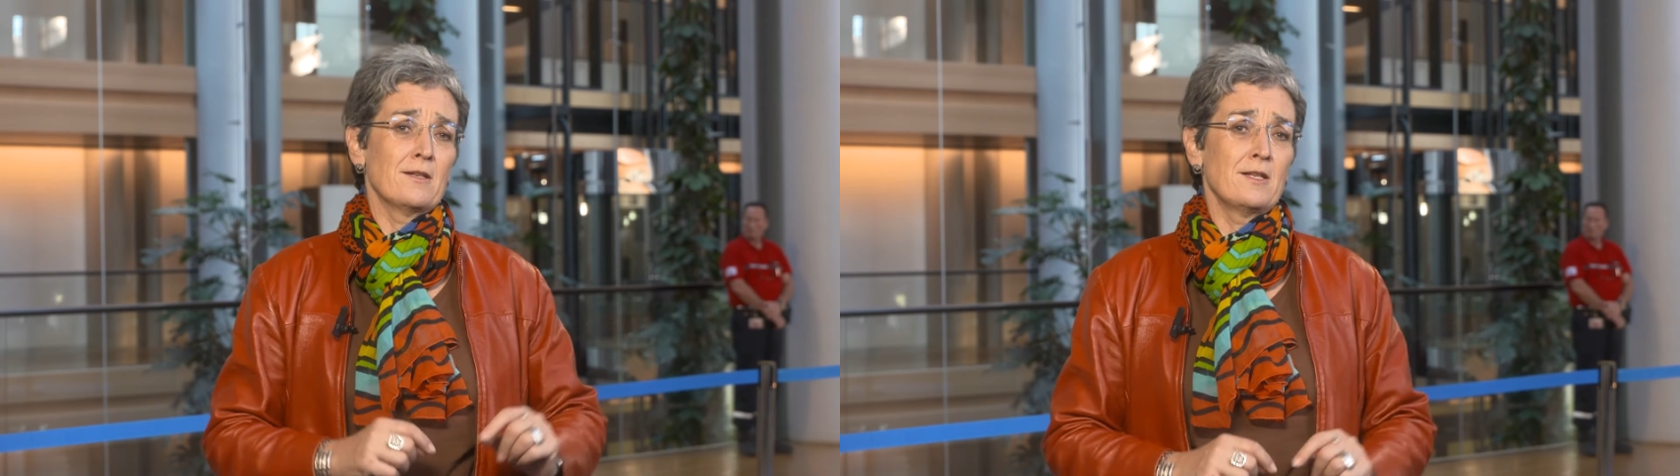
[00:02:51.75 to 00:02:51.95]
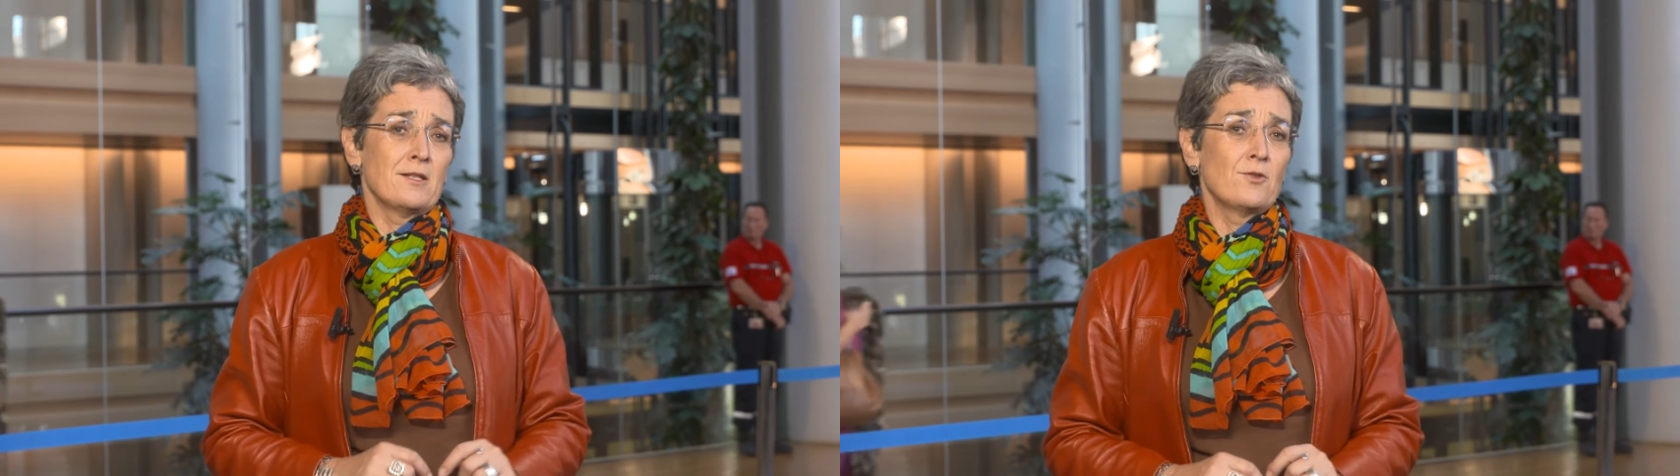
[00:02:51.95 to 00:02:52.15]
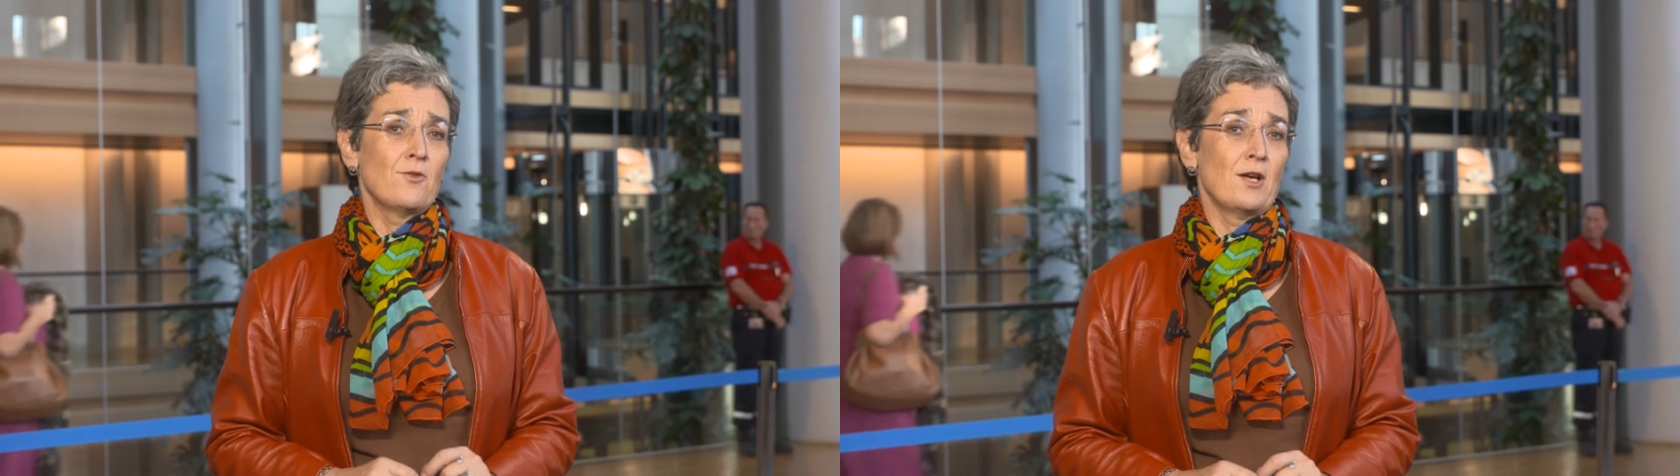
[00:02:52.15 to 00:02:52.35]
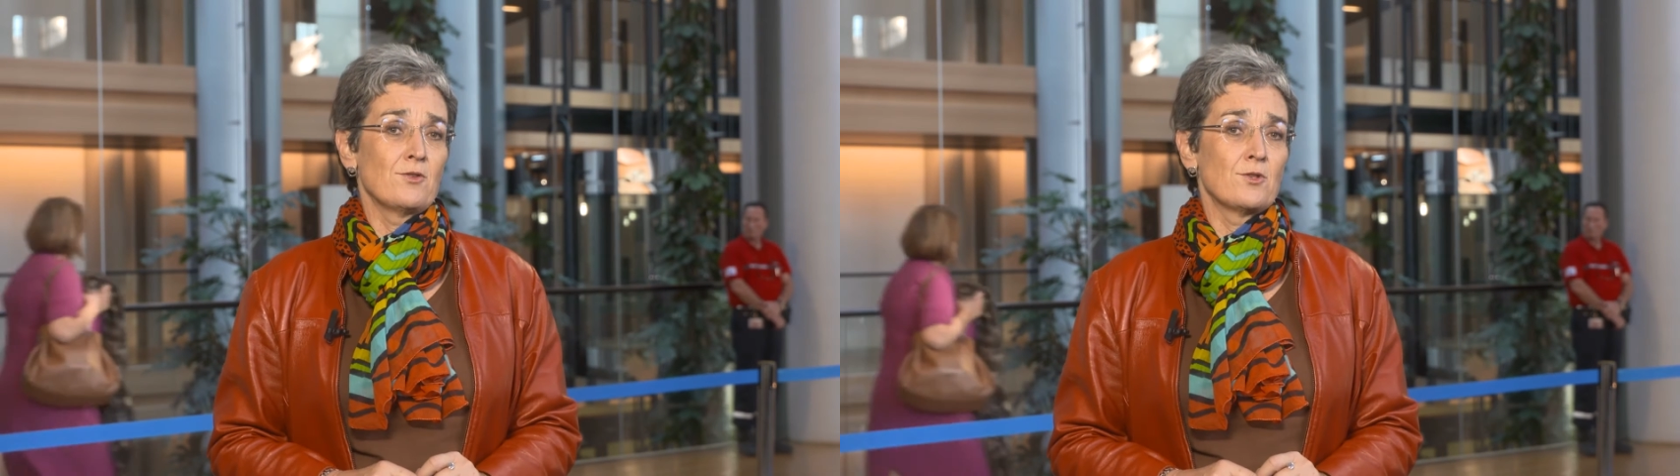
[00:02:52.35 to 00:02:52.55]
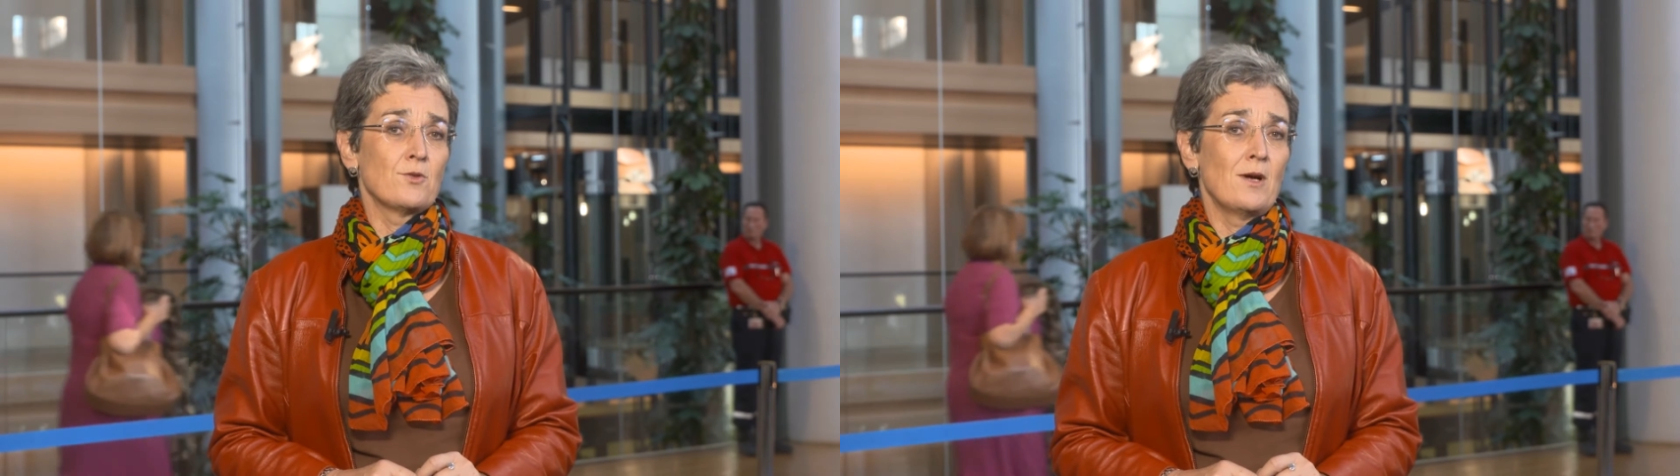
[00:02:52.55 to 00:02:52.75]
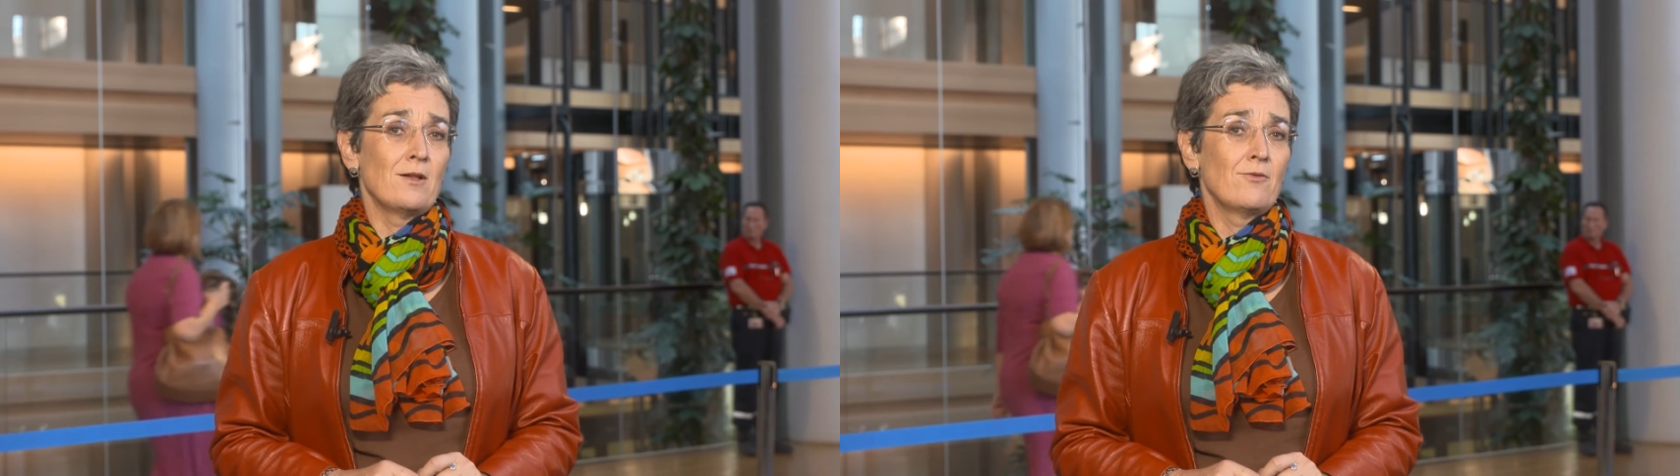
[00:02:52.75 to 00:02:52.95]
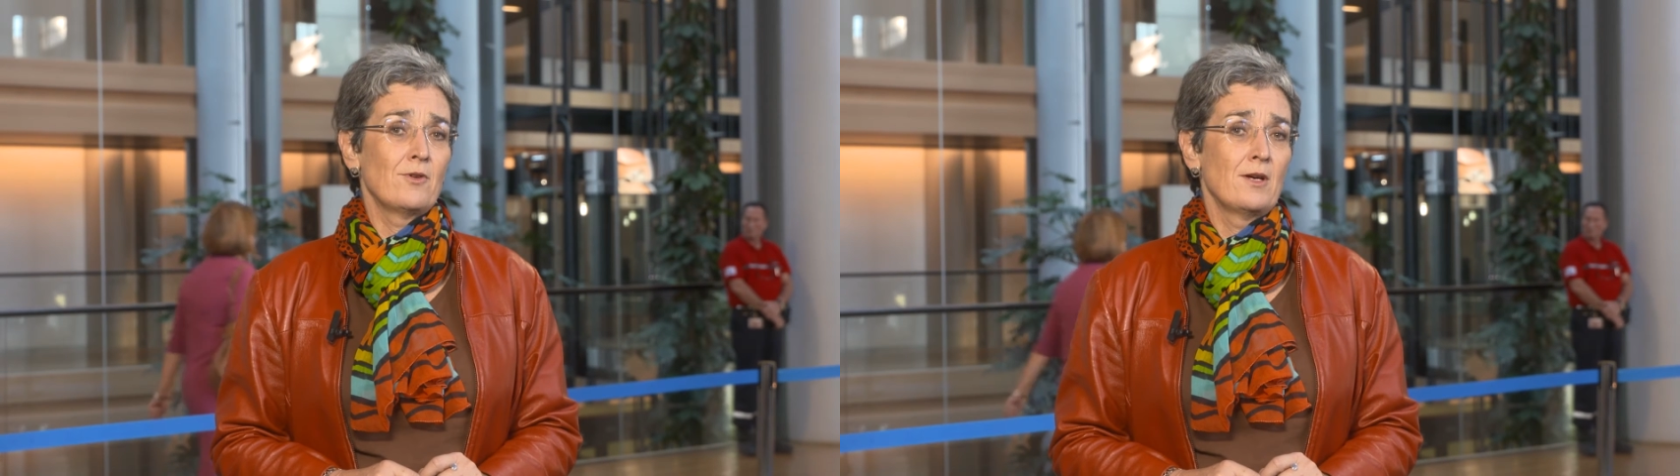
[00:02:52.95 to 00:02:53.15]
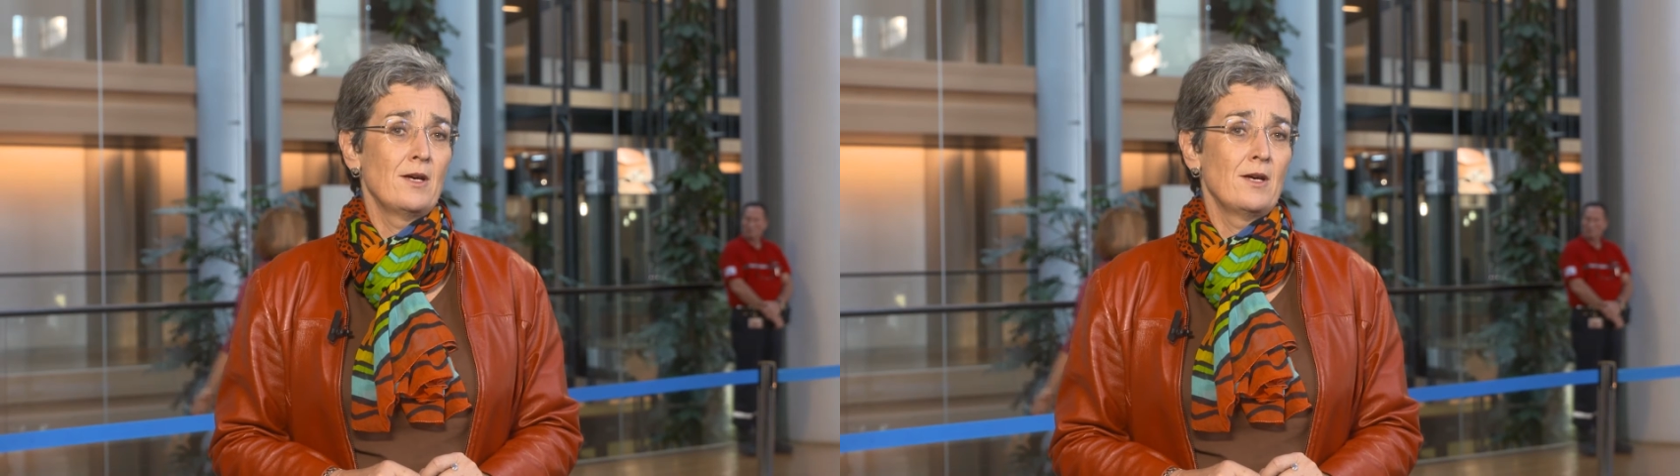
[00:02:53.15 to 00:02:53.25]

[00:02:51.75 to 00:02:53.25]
since 2012.